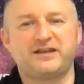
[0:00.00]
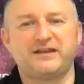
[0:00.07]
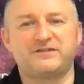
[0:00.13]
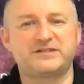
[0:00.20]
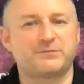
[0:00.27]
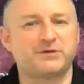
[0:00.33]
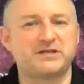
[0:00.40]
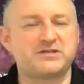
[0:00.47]

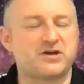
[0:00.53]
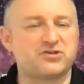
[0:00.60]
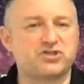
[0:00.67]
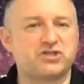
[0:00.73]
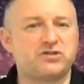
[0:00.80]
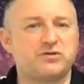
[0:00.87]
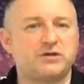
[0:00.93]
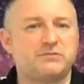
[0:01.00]
somebody's asked
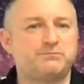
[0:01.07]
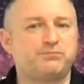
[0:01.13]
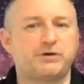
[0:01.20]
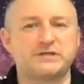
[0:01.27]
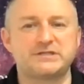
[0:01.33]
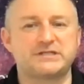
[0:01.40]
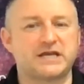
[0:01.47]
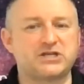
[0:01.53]
you to do a
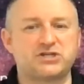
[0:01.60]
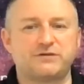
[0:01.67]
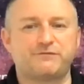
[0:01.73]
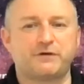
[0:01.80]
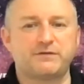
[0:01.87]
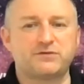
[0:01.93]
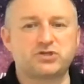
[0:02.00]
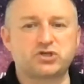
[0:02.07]
presentation in
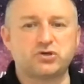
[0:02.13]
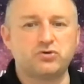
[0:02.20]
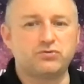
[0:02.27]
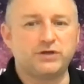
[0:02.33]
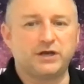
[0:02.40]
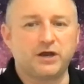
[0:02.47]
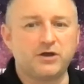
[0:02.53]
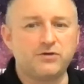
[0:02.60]
front of a
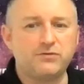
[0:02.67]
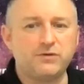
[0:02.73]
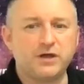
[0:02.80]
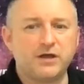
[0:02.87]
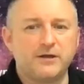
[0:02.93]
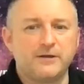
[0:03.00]
school, you know.